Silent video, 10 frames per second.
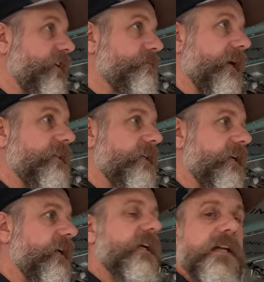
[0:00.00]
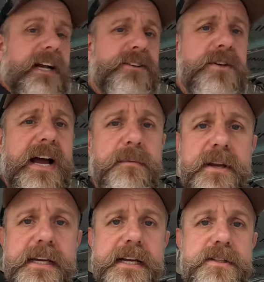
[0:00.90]
he's painting. I'll do that while
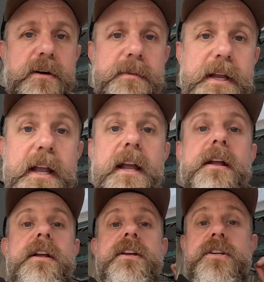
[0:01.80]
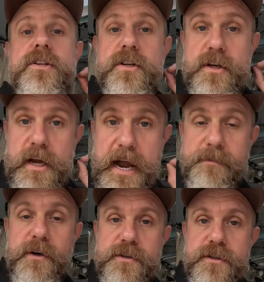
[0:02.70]
he gets up.
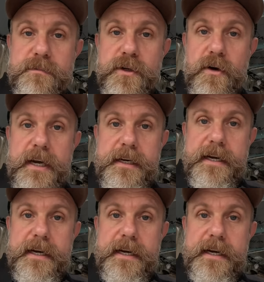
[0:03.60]
I'm going to stop talking